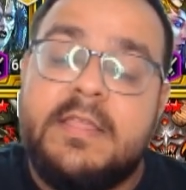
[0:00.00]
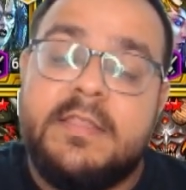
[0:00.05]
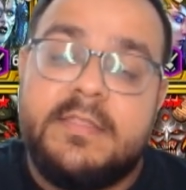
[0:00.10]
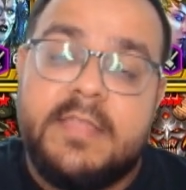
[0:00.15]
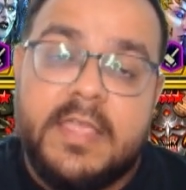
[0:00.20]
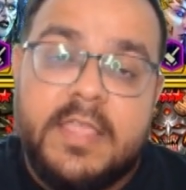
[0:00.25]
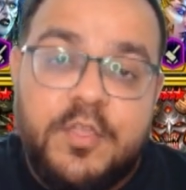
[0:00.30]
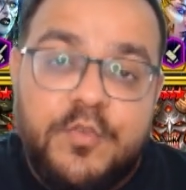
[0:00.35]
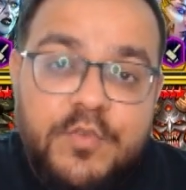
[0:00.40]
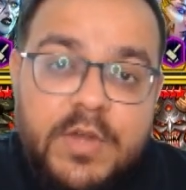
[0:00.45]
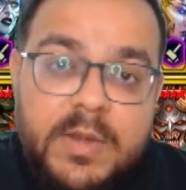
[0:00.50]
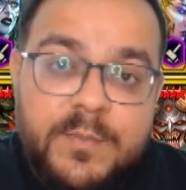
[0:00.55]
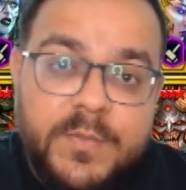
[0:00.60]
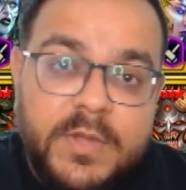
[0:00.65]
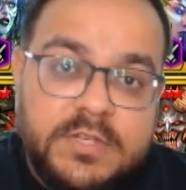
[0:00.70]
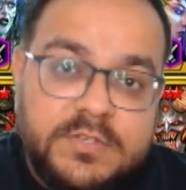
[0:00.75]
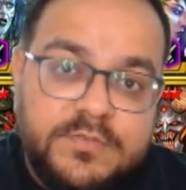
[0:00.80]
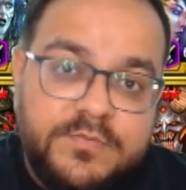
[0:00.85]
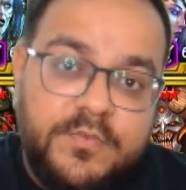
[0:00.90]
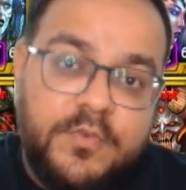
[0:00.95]
Thank you very
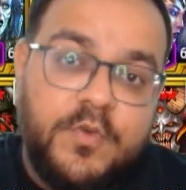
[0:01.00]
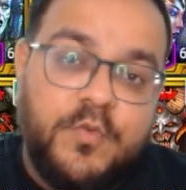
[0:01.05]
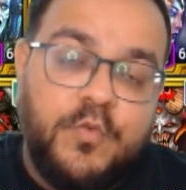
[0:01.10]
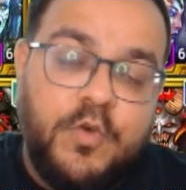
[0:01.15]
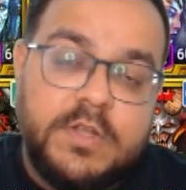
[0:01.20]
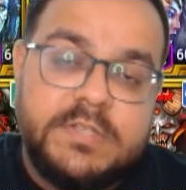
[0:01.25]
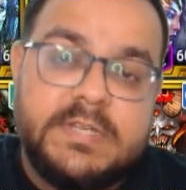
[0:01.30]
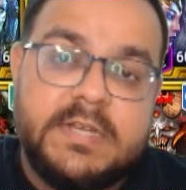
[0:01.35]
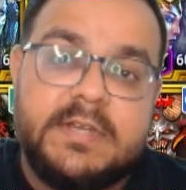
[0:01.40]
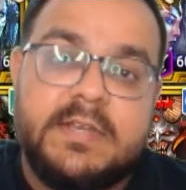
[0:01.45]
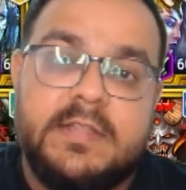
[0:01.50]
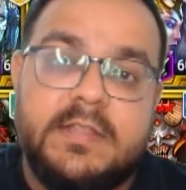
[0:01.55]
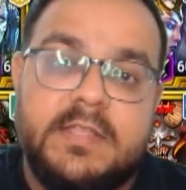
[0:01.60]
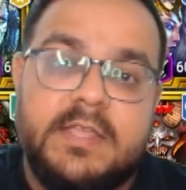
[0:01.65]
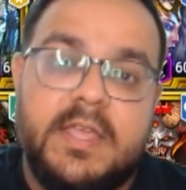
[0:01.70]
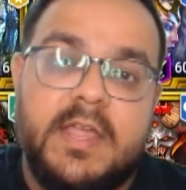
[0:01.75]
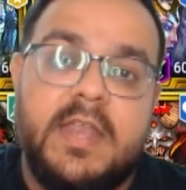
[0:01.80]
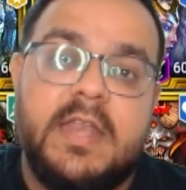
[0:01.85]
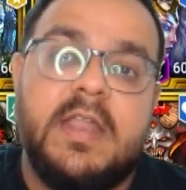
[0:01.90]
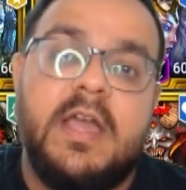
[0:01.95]
much for watching till
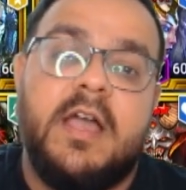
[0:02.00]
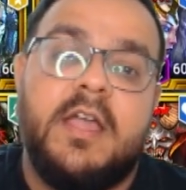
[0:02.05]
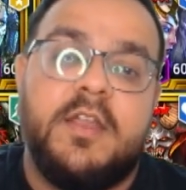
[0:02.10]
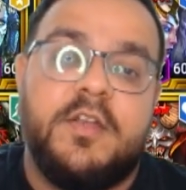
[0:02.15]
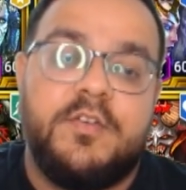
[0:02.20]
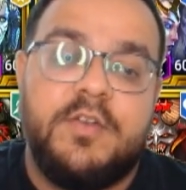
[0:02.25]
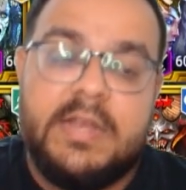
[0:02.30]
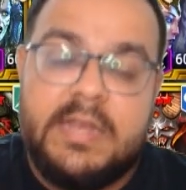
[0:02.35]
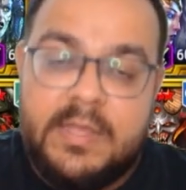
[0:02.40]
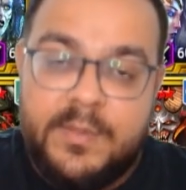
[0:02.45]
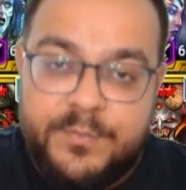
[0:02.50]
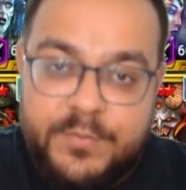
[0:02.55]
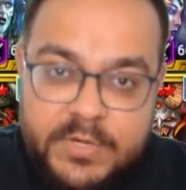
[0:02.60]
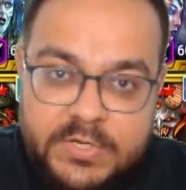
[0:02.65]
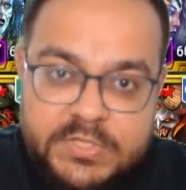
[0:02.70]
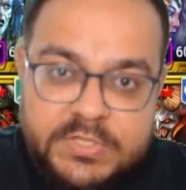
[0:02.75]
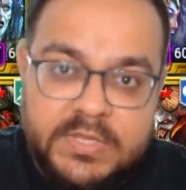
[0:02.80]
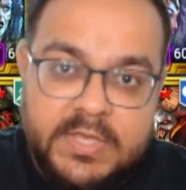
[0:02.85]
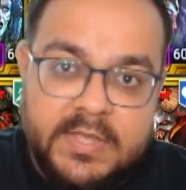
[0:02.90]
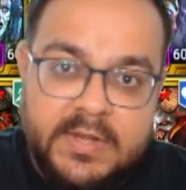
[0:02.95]
the end. I really
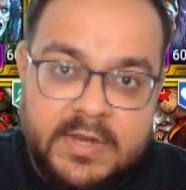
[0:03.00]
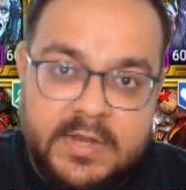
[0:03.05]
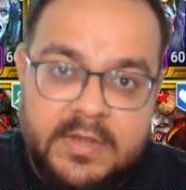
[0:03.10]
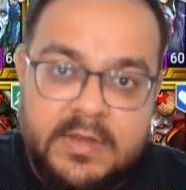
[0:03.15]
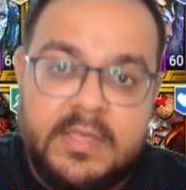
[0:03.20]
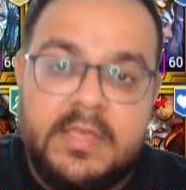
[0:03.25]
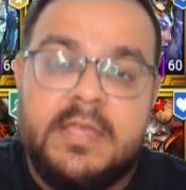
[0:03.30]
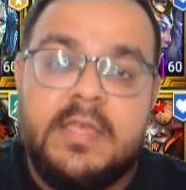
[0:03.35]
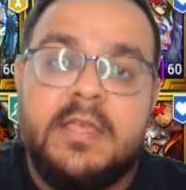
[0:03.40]
appreciate it.